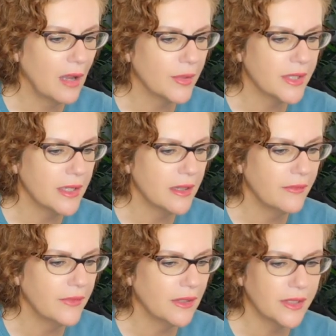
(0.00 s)
I wasn't in
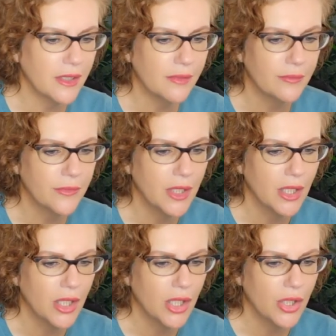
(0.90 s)
the field here.
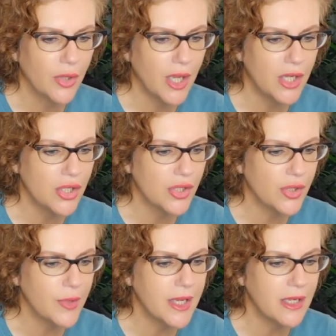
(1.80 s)
Location.
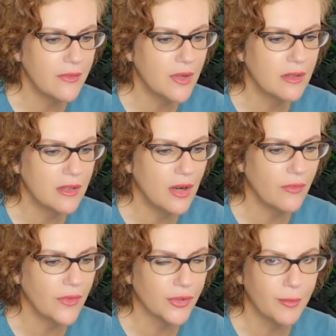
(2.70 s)
So we can even,
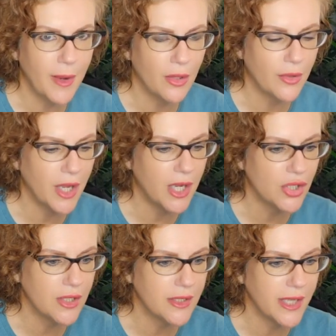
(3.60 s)
filter by
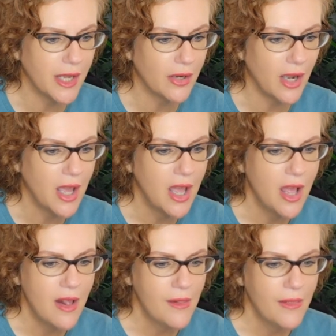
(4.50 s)
location, etc.
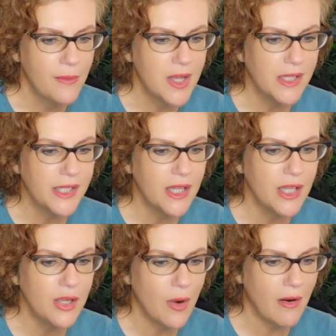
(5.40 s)
We can see
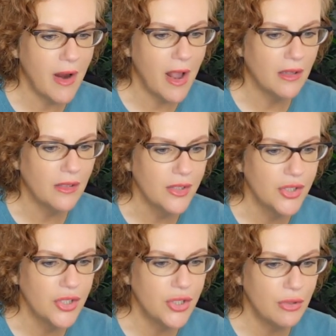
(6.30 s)
the URL
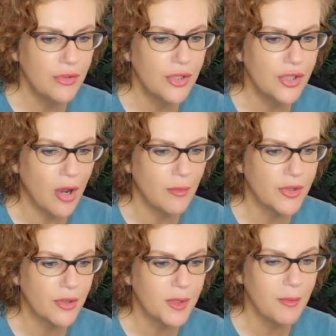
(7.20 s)
to the job
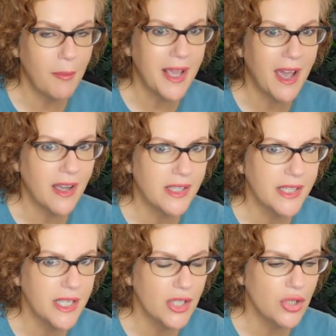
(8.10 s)
description, but
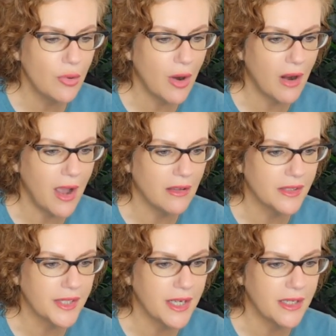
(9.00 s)
because these
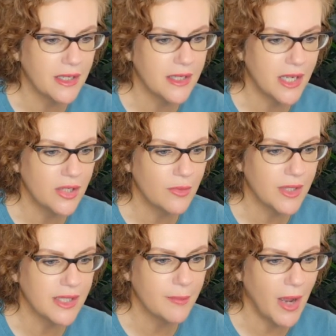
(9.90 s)
URLs can tend to
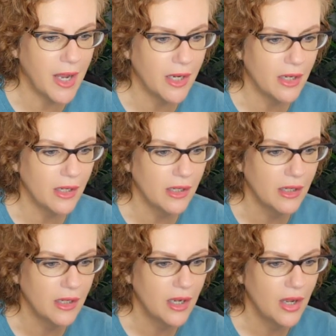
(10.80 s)

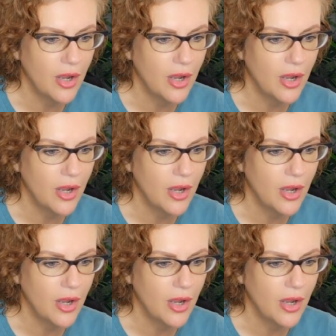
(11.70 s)
expire,